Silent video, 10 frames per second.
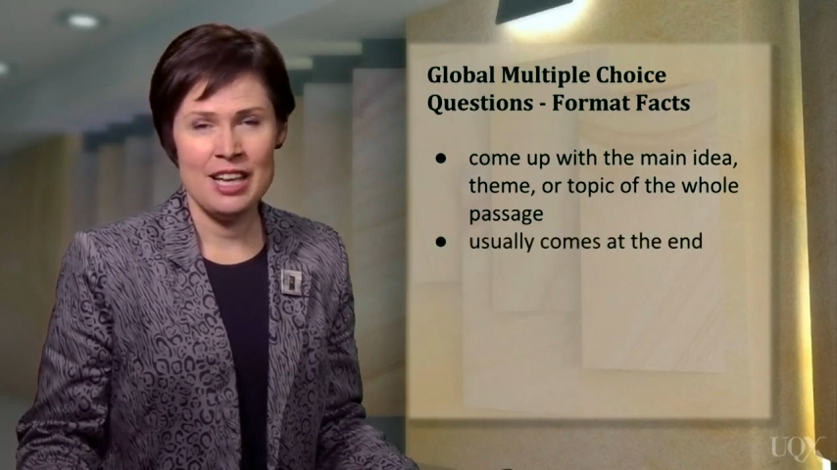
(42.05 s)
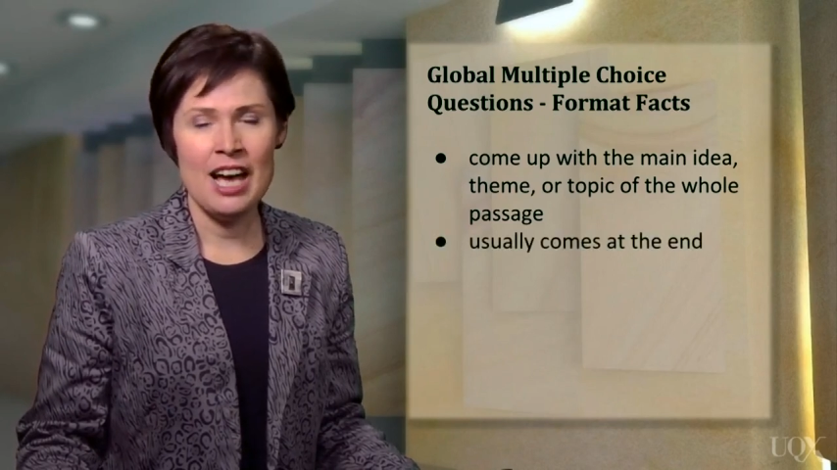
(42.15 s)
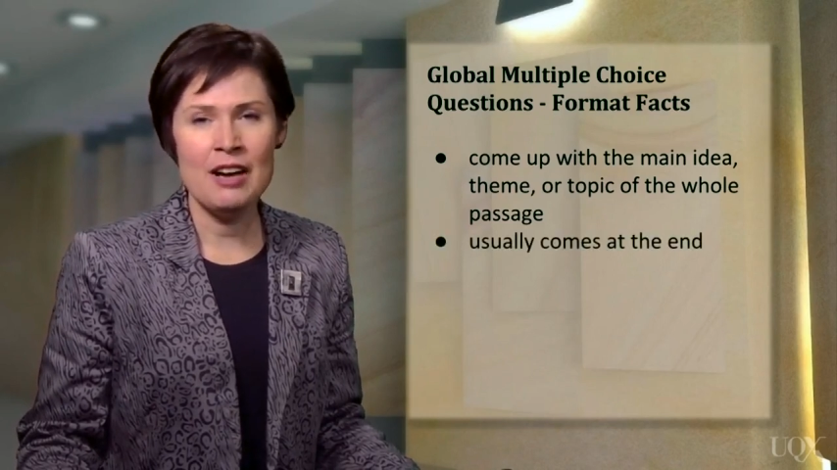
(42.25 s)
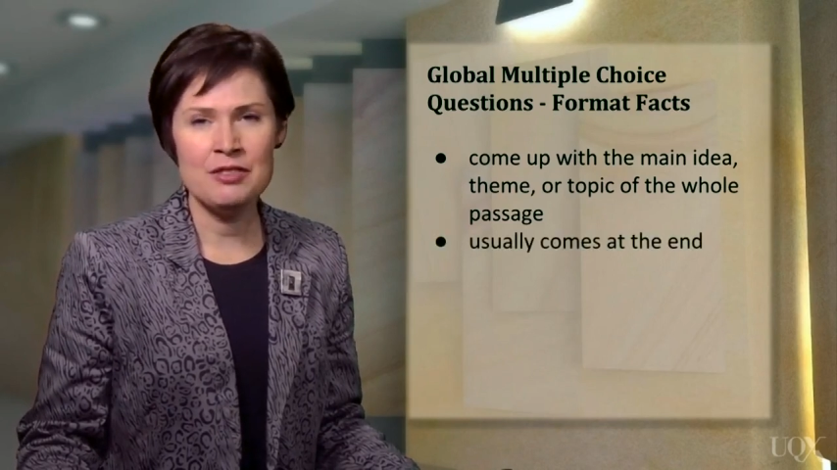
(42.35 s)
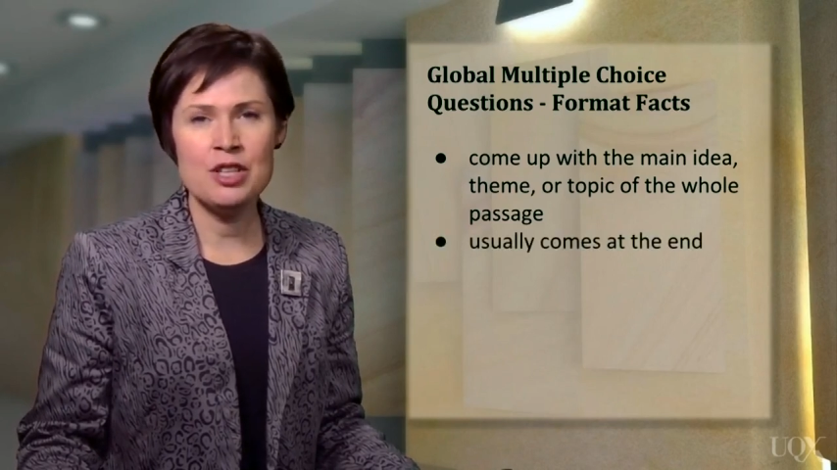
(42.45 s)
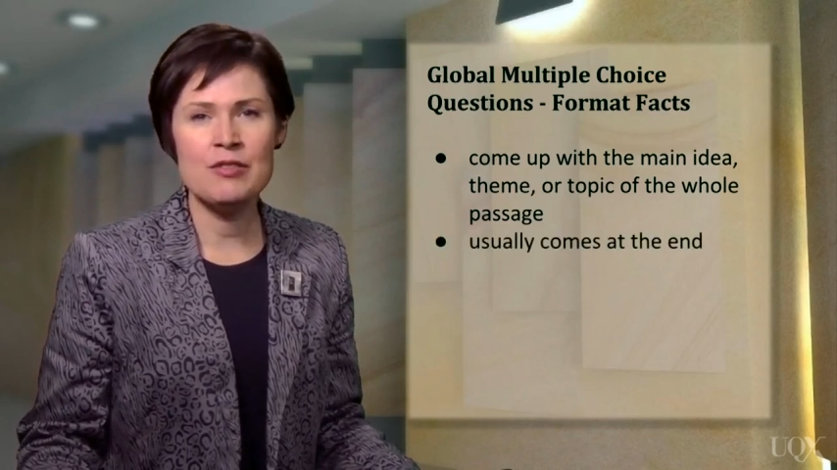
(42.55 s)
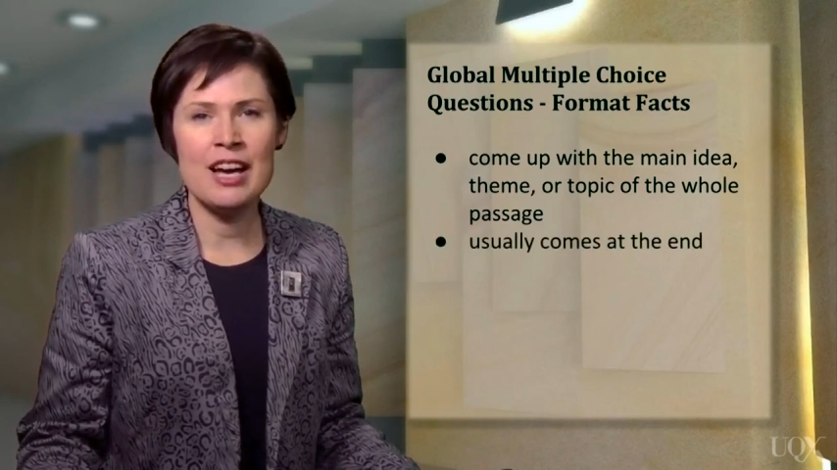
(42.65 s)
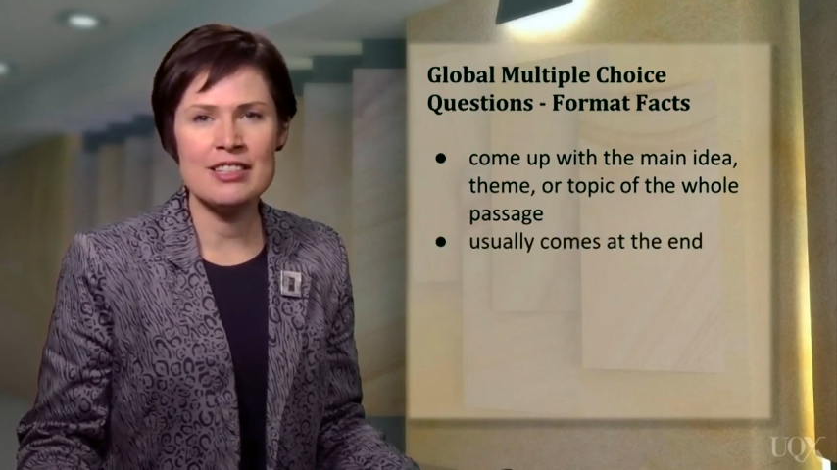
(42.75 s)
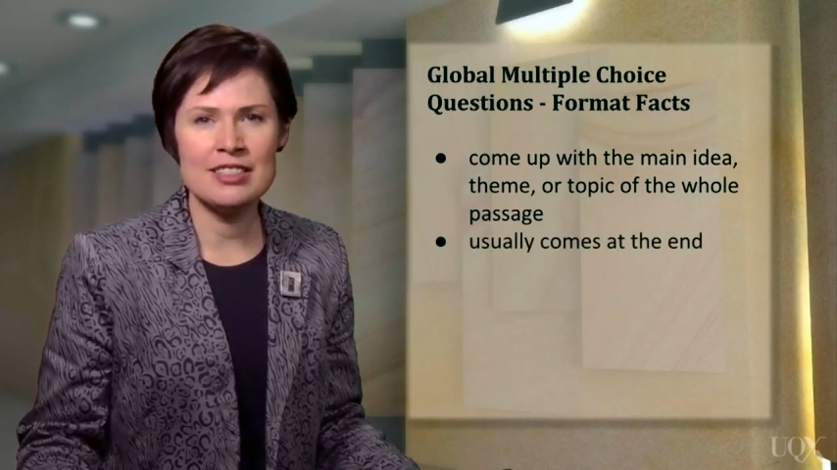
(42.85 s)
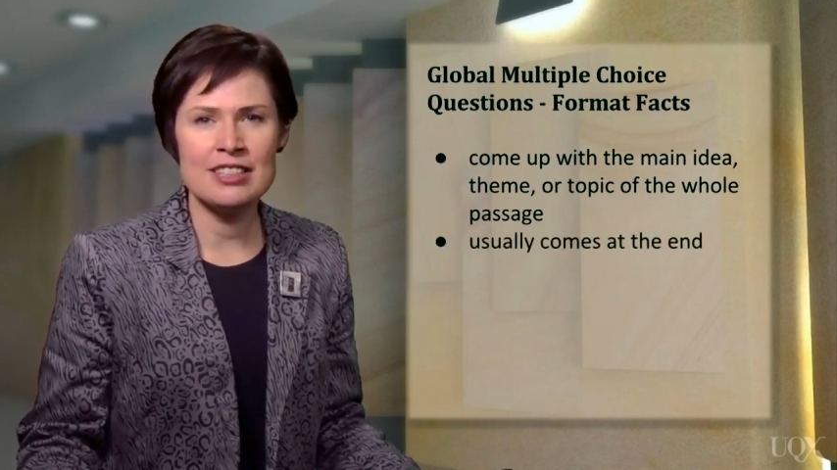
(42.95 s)
after you've
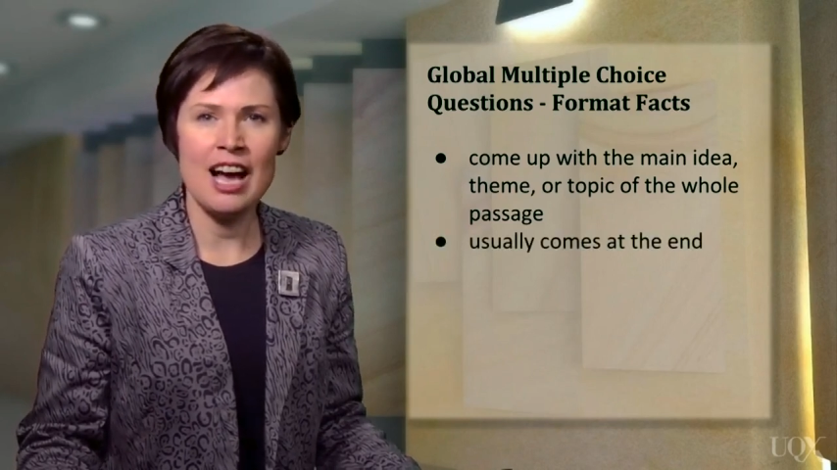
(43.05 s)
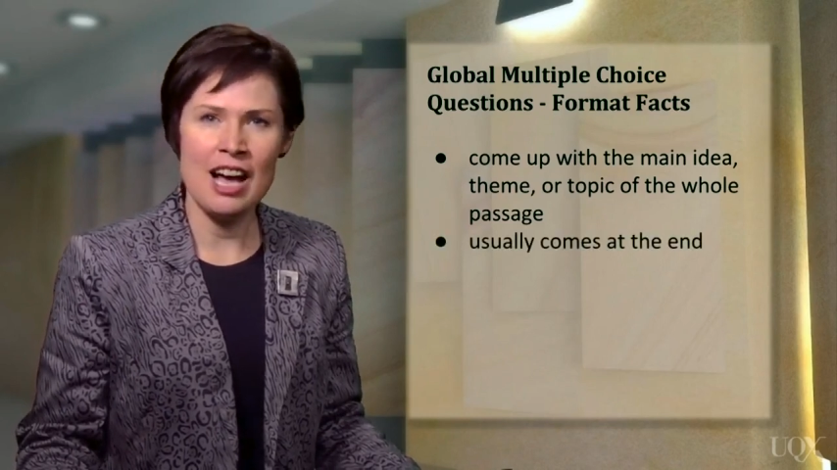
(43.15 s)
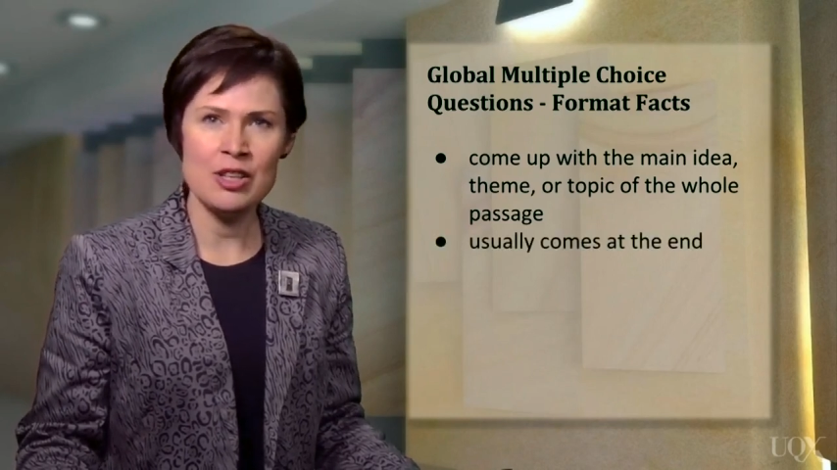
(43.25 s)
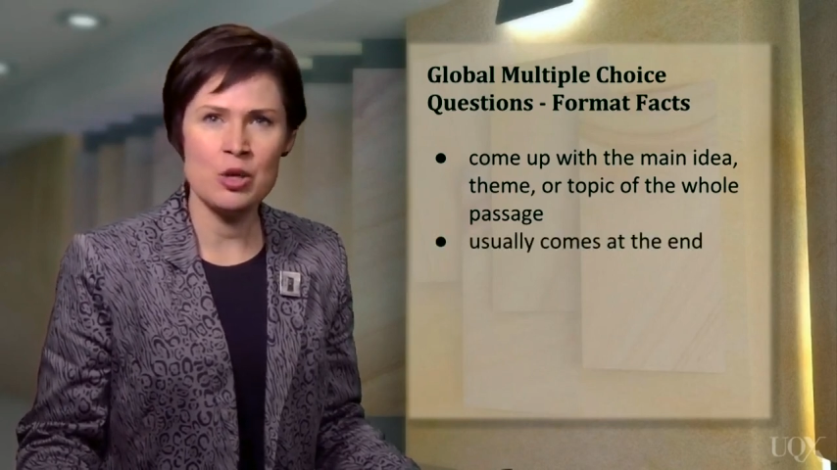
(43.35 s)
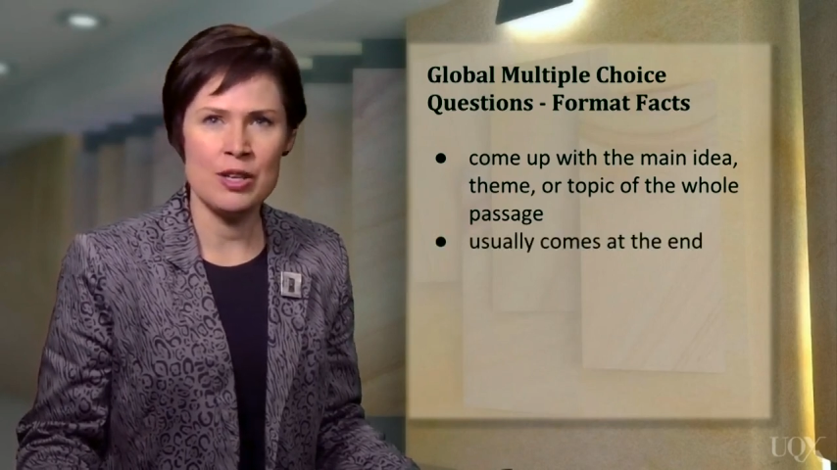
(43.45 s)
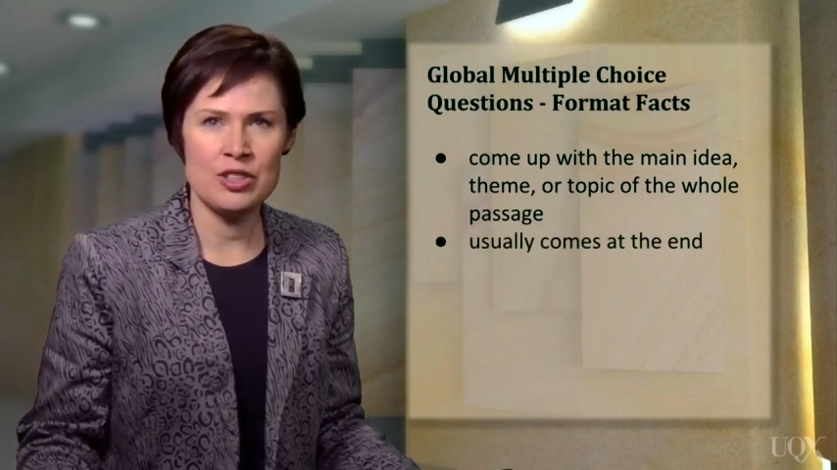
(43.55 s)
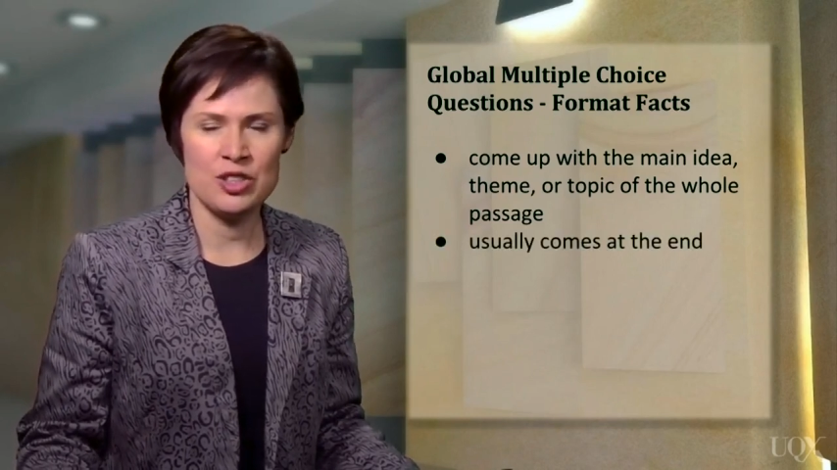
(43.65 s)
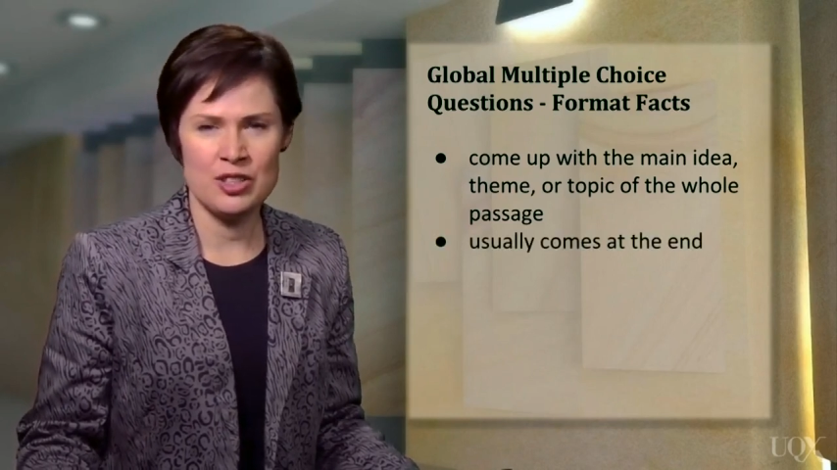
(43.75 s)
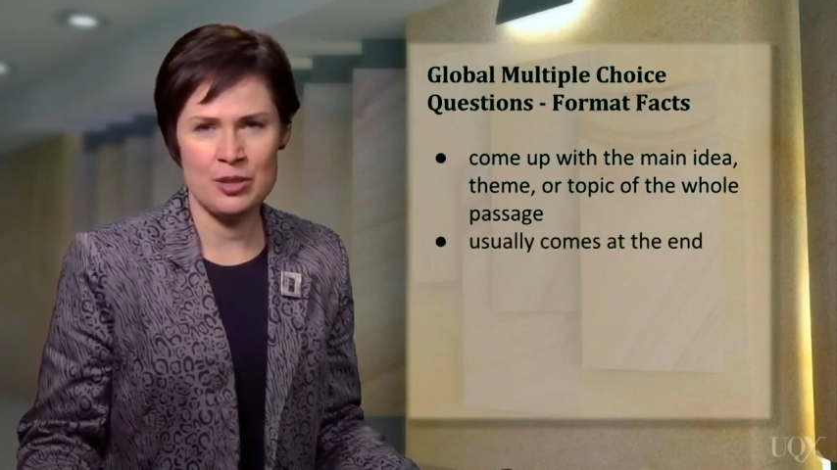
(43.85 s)
answered other questions